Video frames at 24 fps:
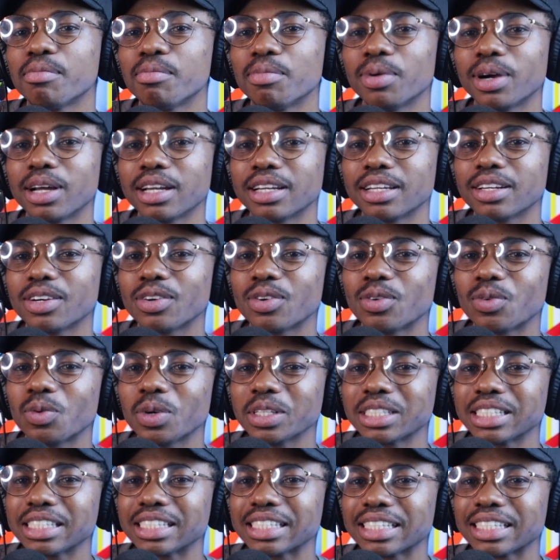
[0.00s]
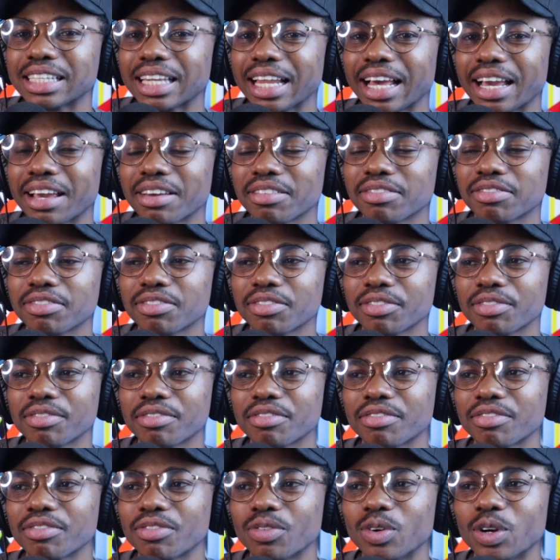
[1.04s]
But what is life
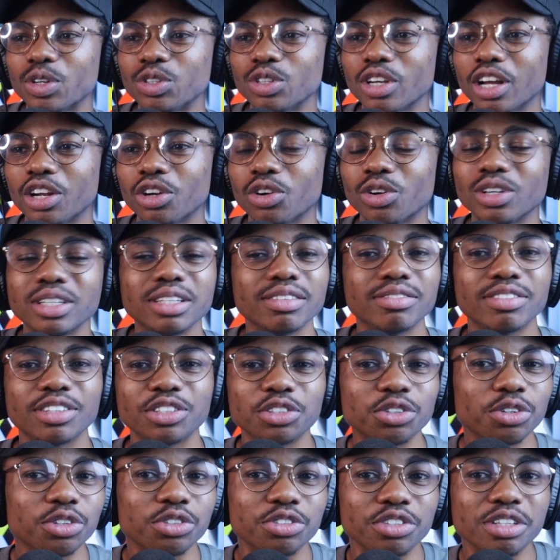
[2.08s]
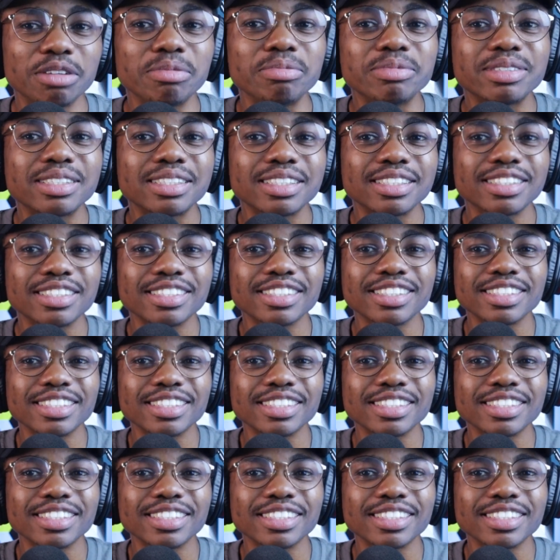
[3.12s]
when you are not living your dreams?